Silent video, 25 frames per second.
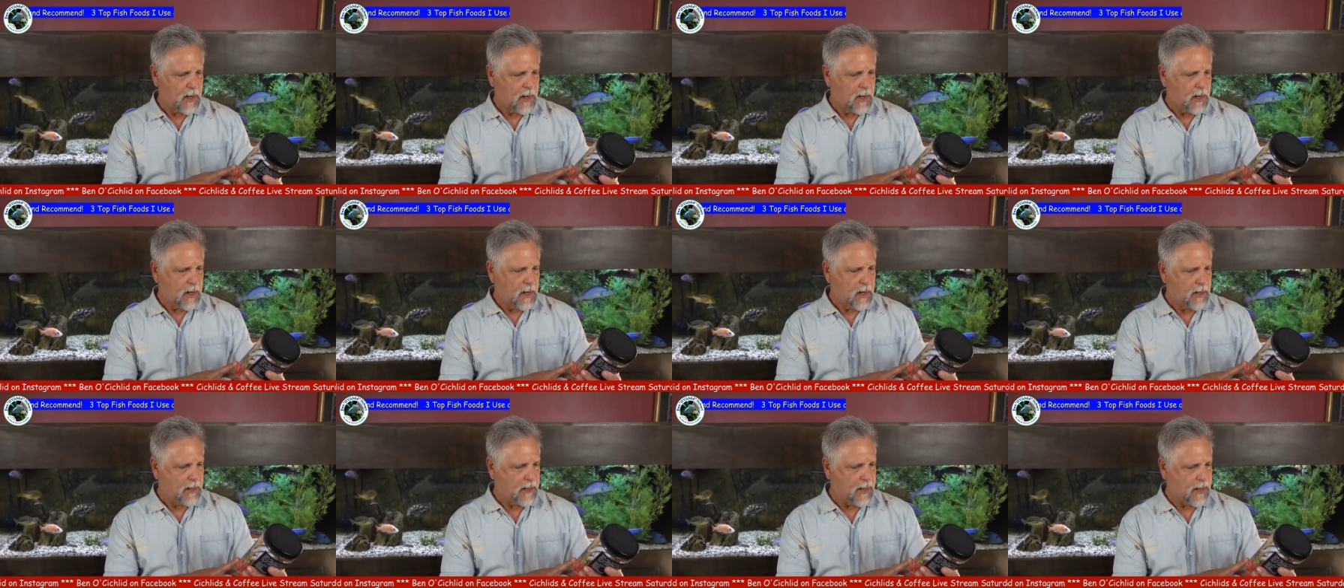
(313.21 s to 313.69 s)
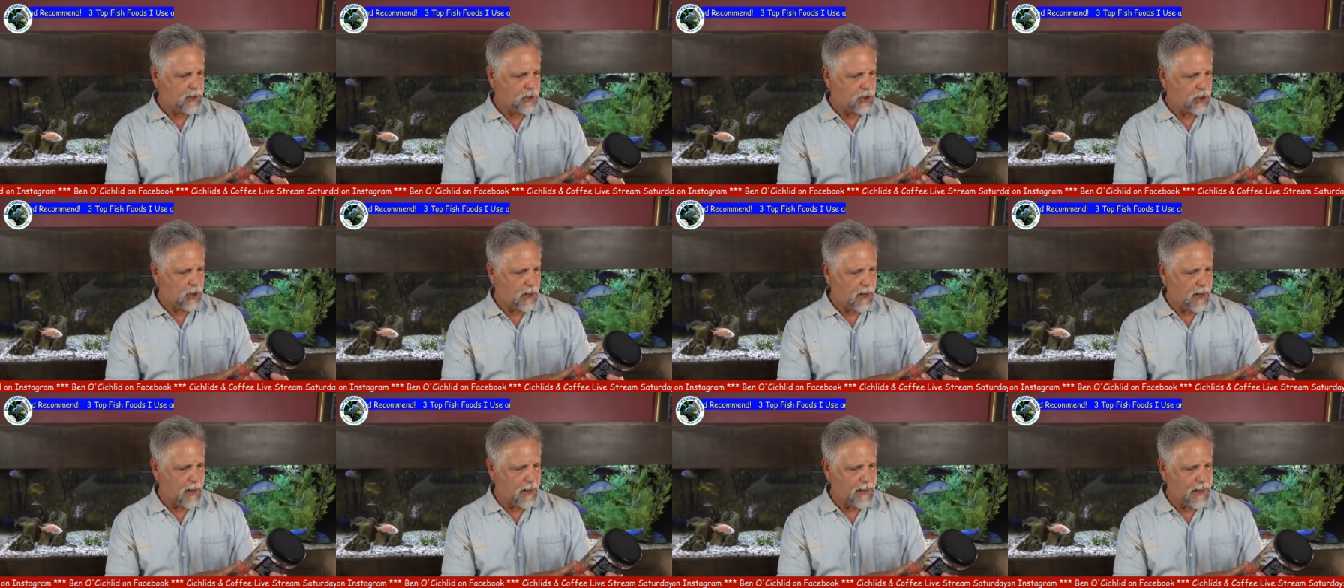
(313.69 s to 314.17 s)
Not sure
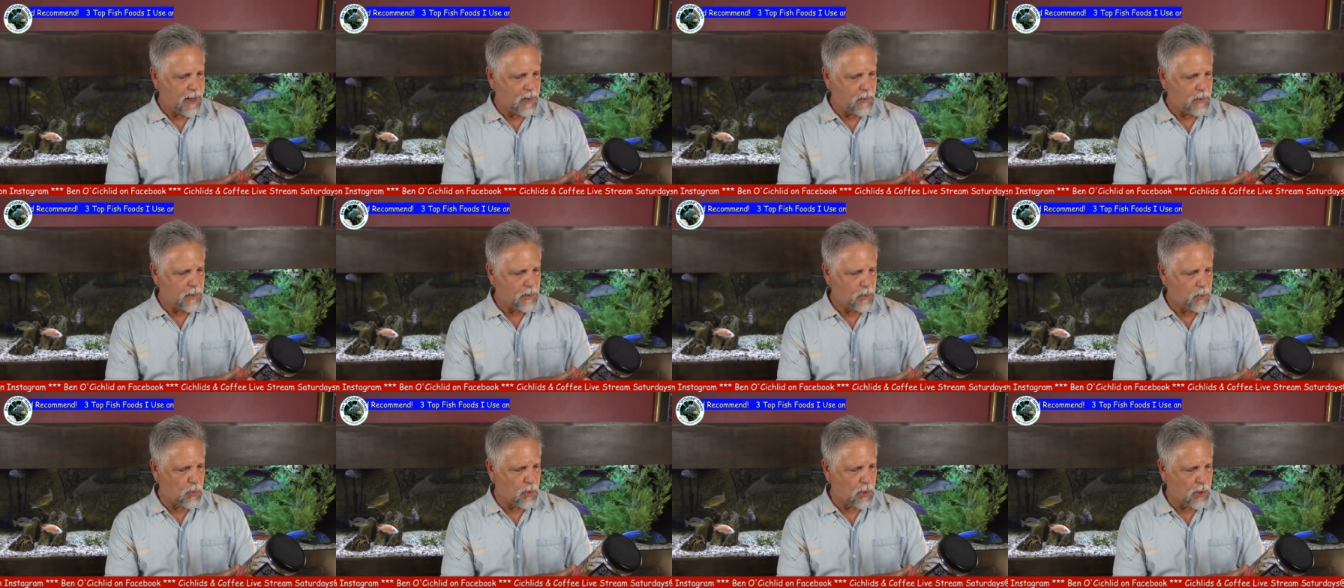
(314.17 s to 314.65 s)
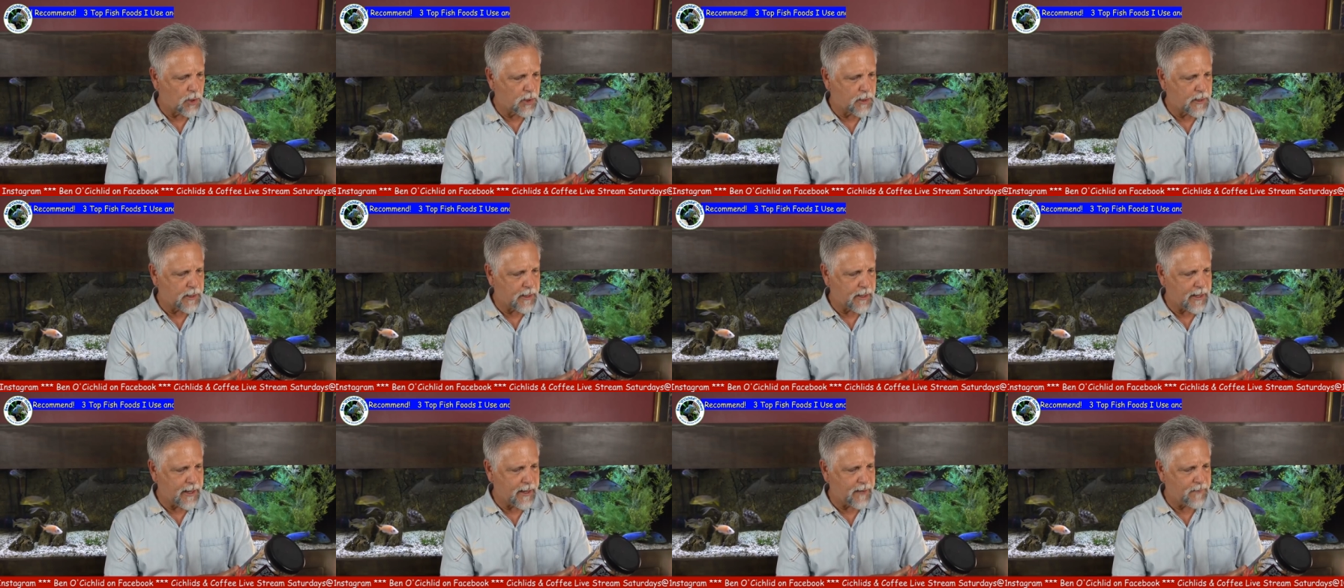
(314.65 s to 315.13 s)
how that would work
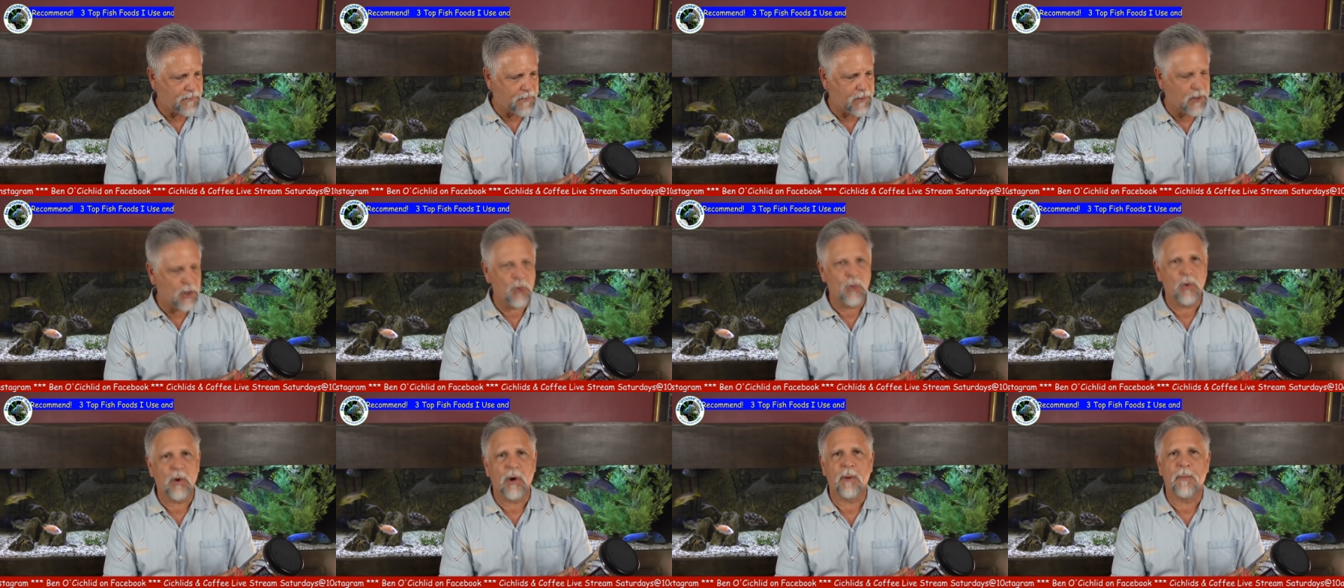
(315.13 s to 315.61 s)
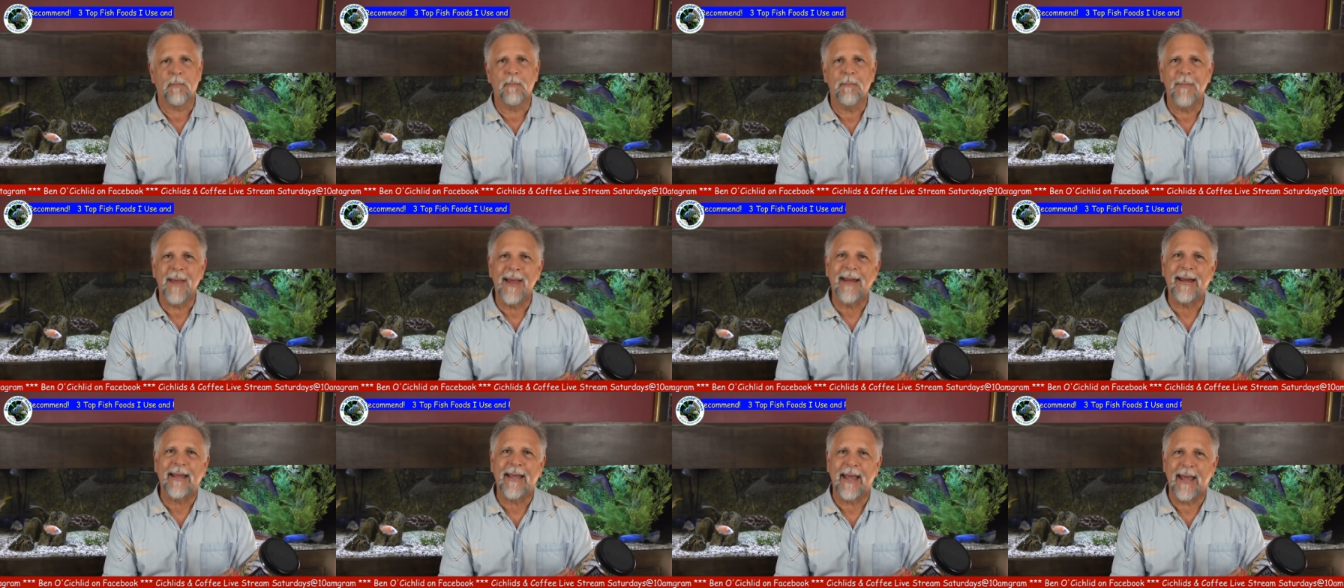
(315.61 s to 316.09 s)
if you were
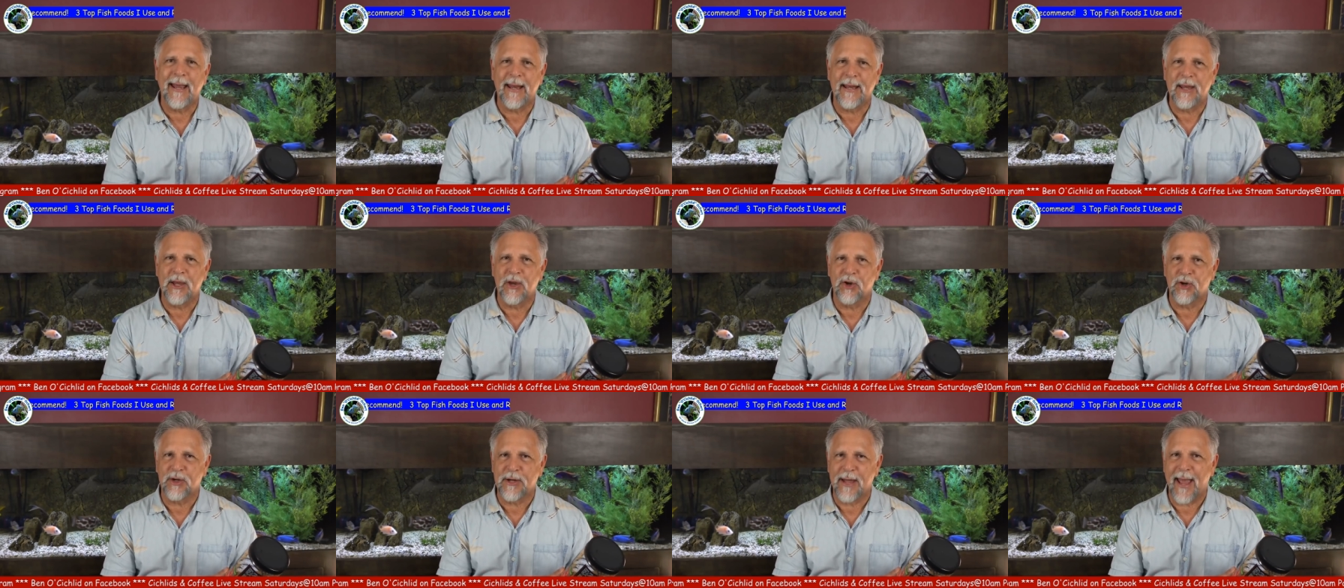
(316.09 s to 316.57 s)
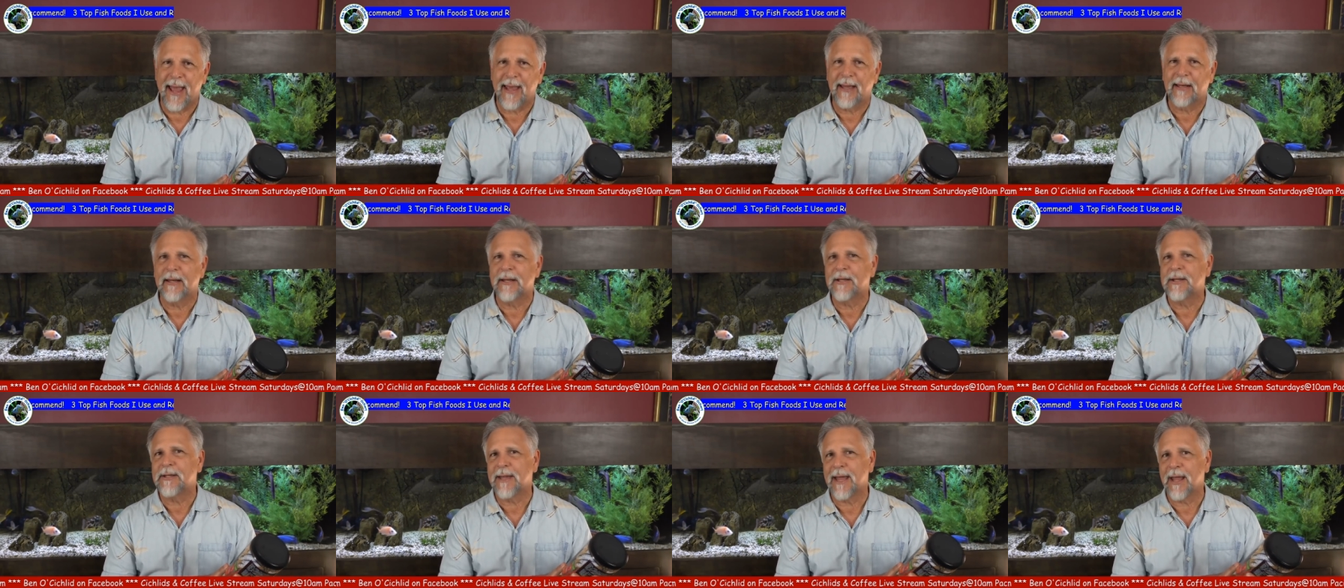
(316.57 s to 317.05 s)
medicating your tank,
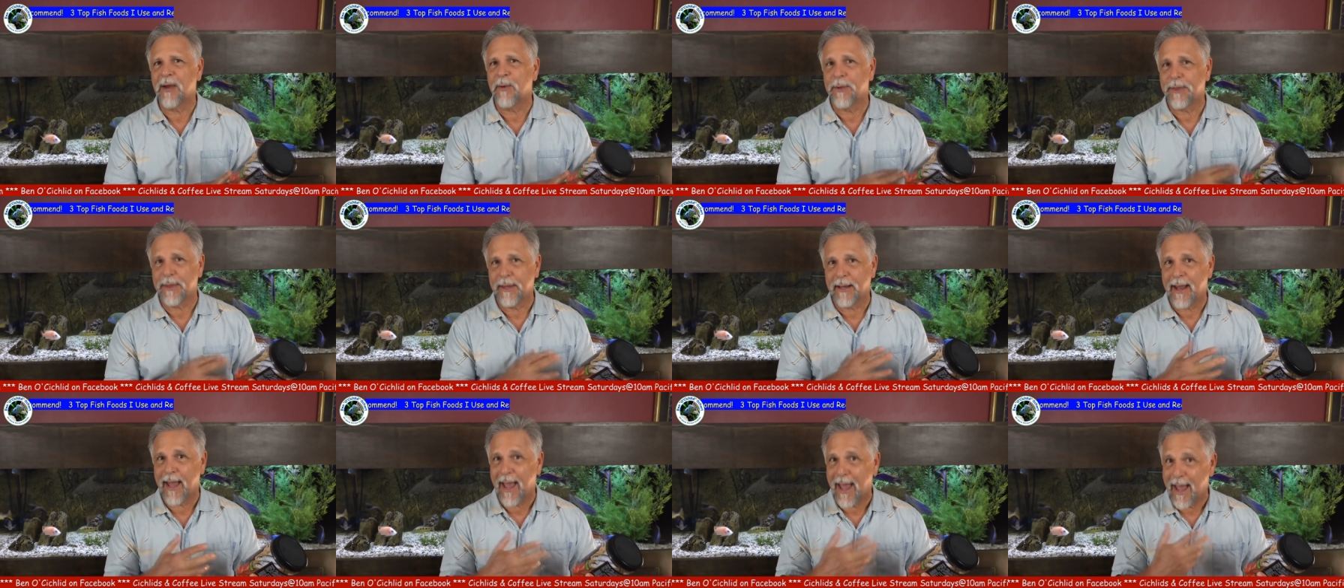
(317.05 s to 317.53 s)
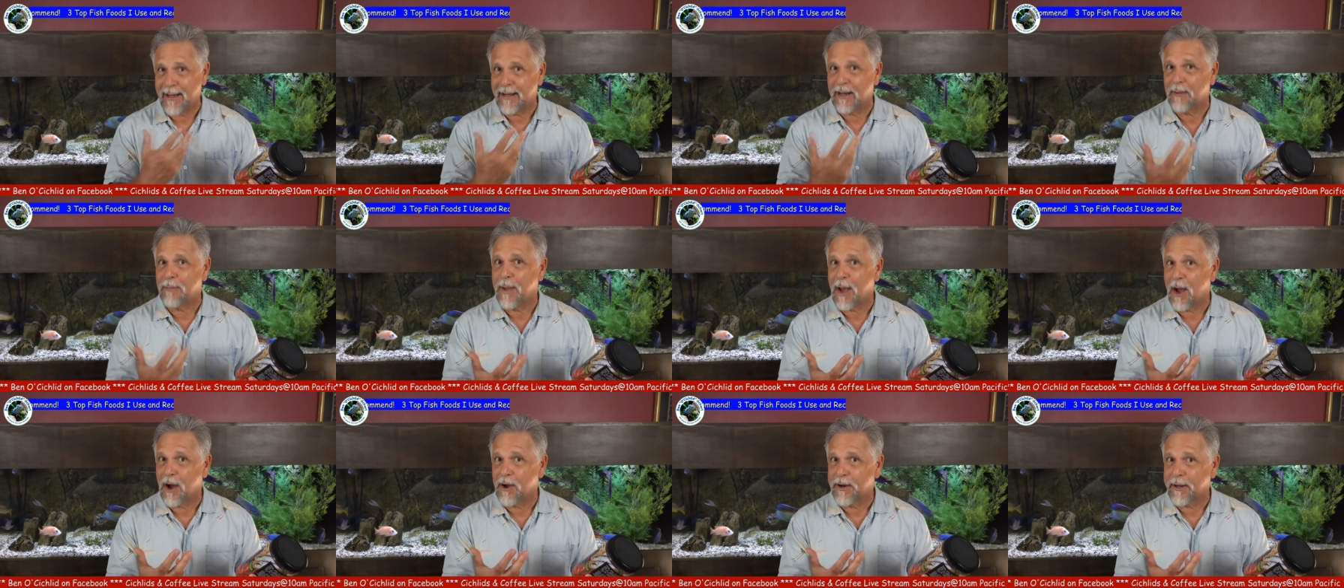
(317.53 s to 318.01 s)
let's say with an
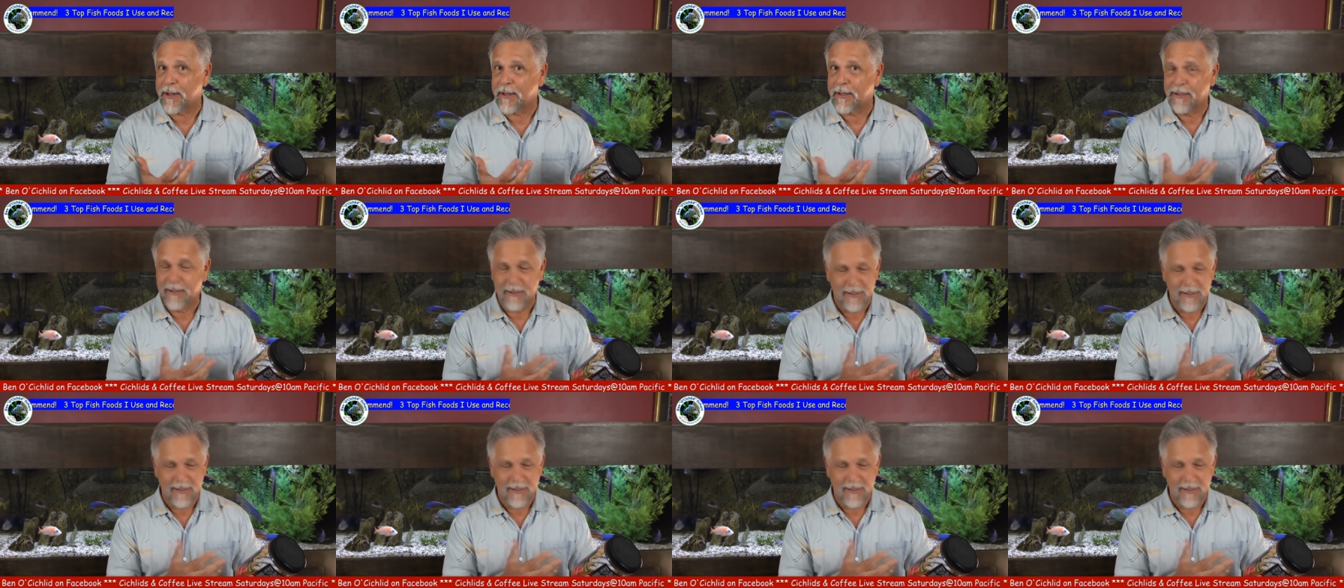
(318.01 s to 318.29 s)
antibiotic,